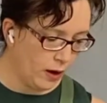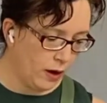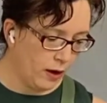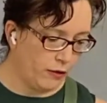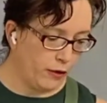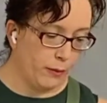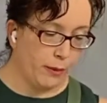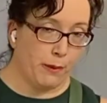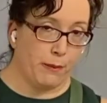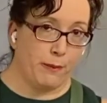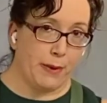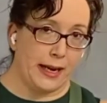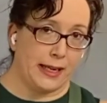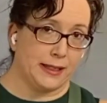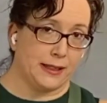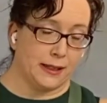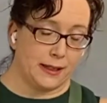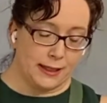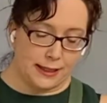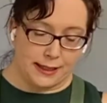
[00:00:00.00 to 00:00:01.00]
from the
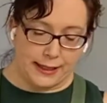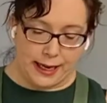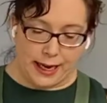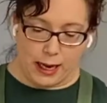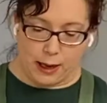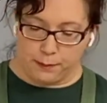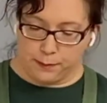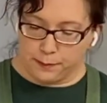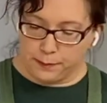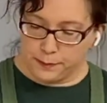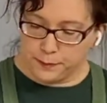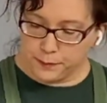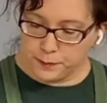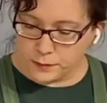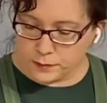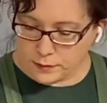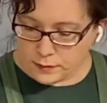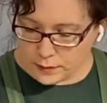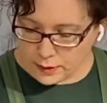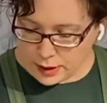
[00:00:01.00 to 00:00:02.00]
base of the stem,
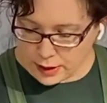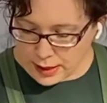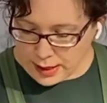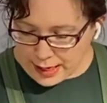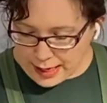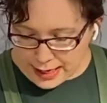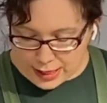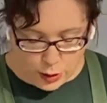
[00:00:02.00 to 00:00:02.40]
and